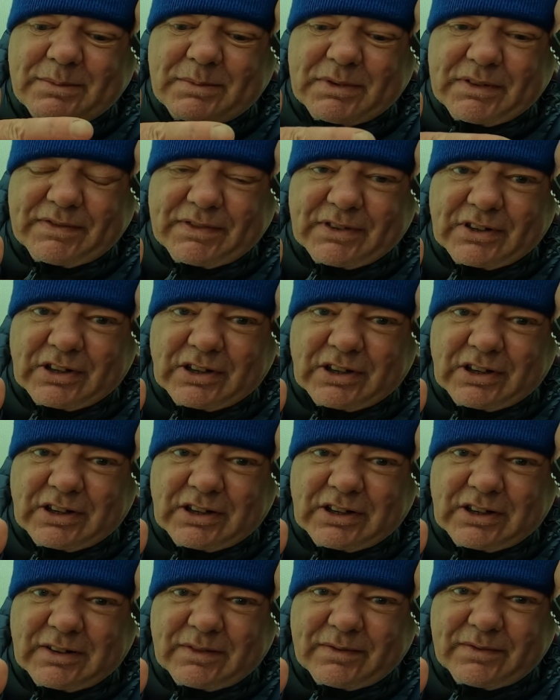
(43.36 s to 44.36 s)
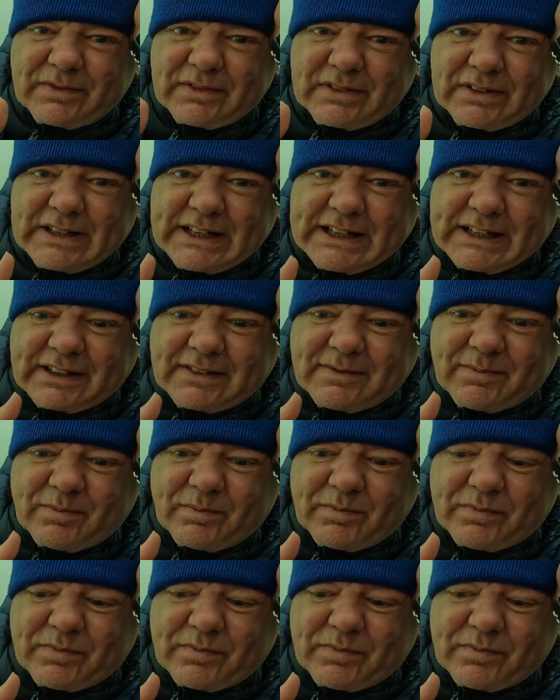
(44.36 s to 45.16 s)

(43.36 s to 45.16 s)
before like